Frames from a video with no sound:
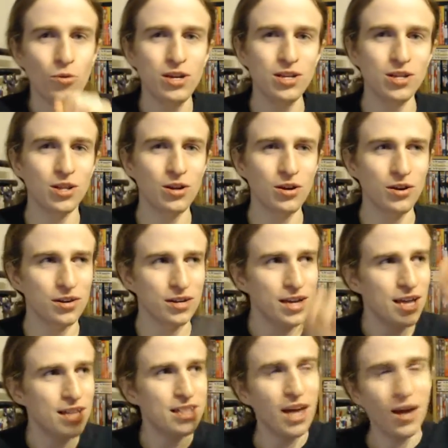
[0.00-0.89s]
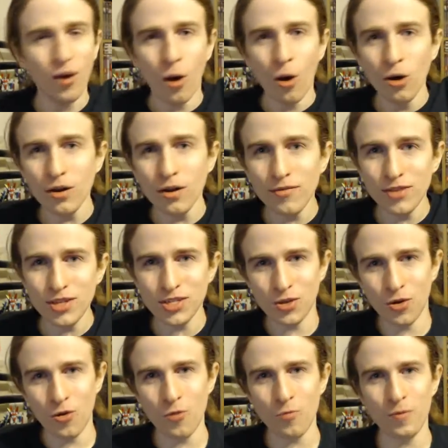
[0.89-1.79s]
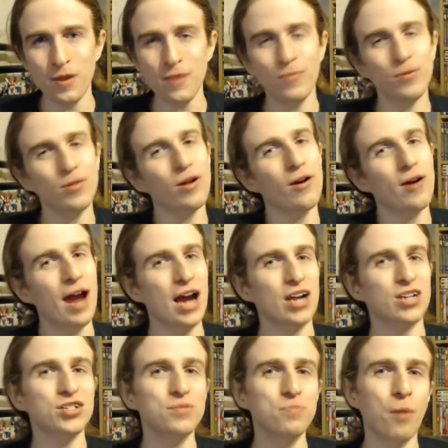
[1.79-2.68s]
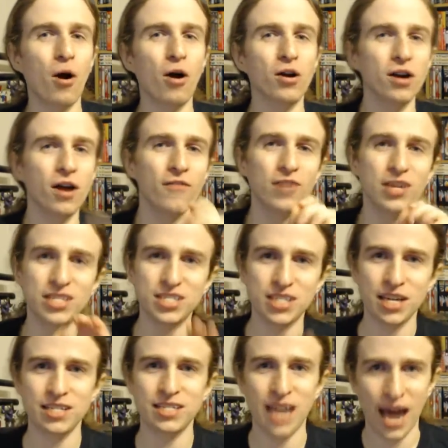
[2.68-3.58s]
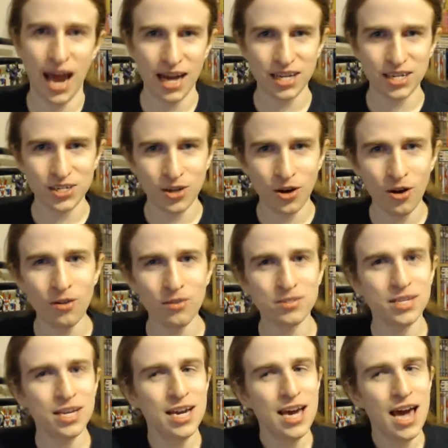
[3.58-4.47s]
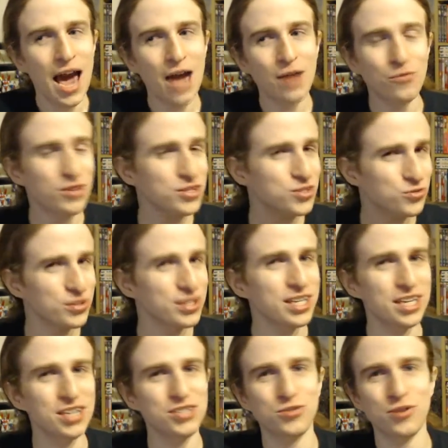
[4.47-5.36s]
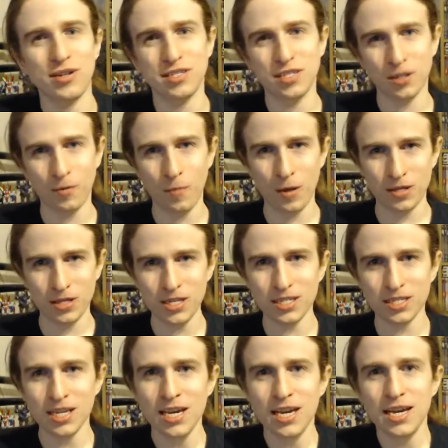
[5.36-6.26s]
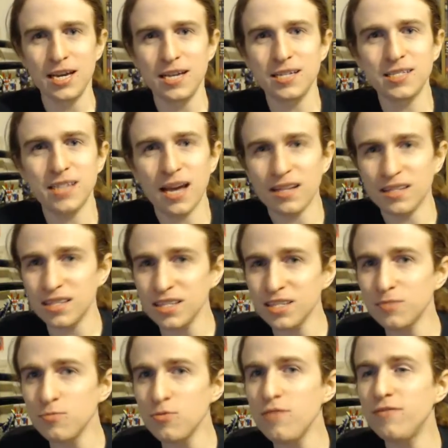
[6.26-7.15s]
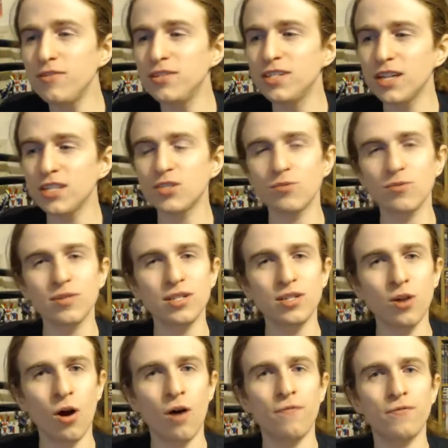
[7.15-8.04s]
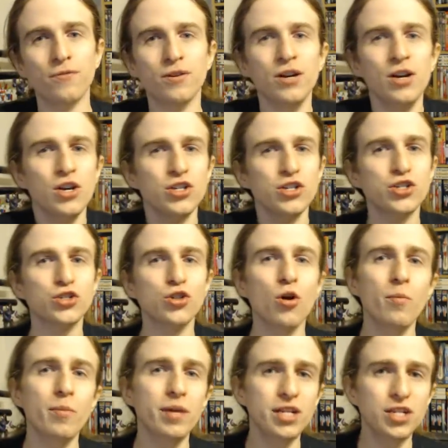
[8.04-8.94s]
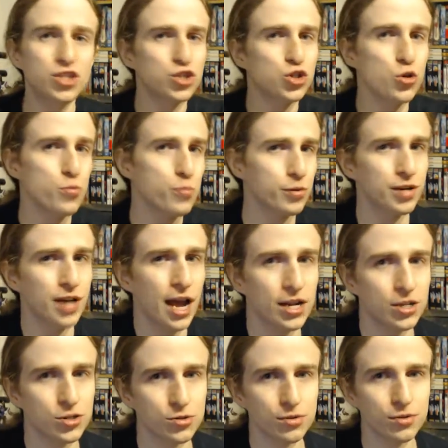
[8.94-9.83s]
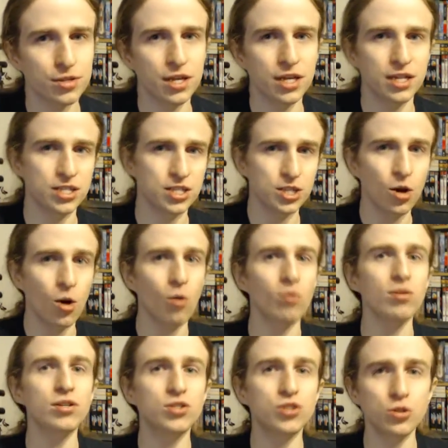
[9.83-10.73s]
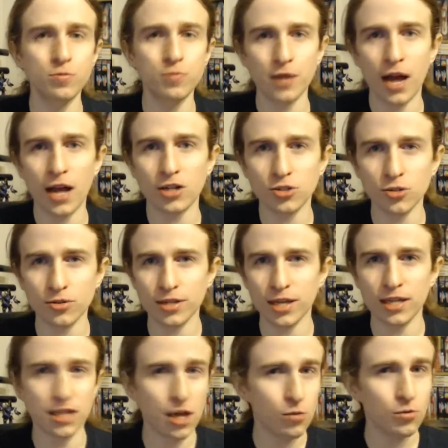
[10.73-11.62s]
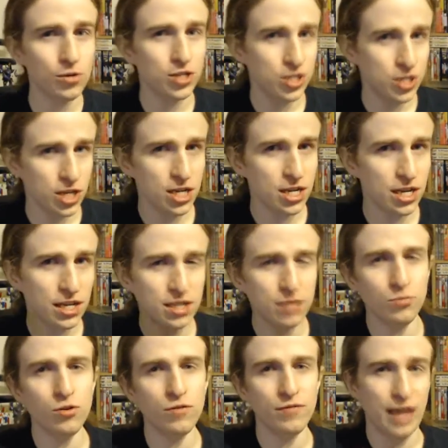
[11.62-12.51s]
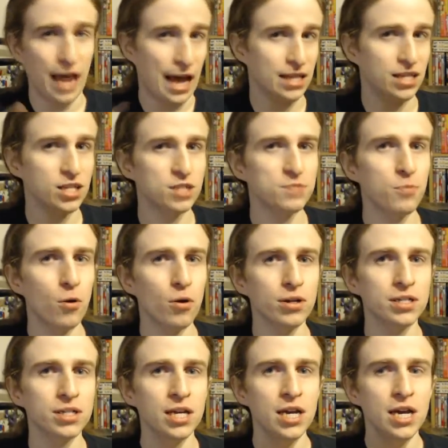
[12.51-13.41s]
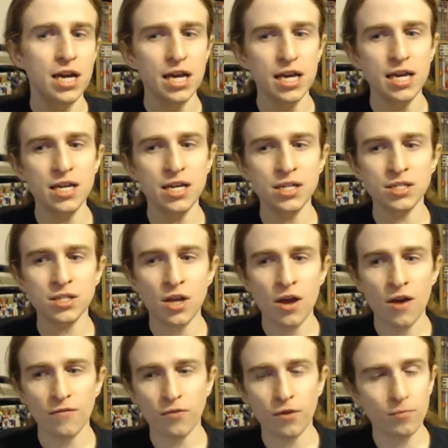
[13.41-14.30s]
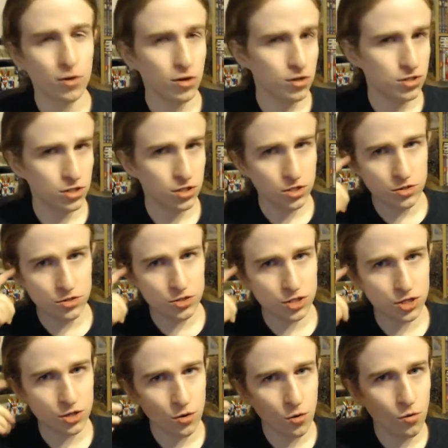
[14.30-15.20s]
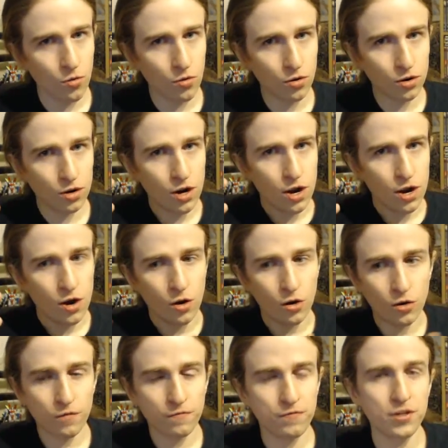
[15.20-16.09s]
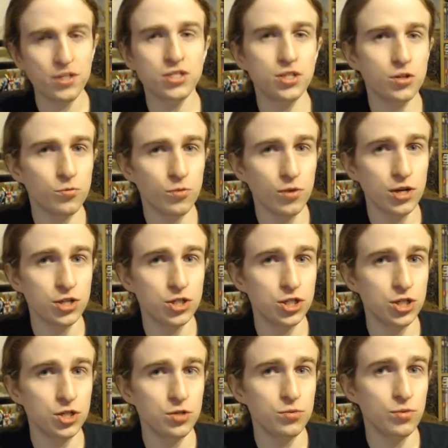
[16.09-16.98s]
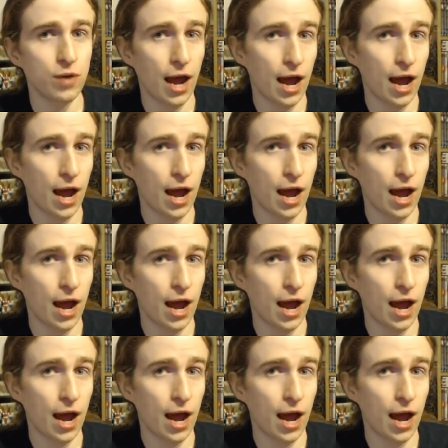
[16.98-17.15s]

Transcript: we learn that all of these old people are actually part of a satanic cult. And what's really interesting about this is that this movie doesn't really offer so many supernatural things. The only supernatural thing that we see in the movie at this point is from her delusion or her vision when she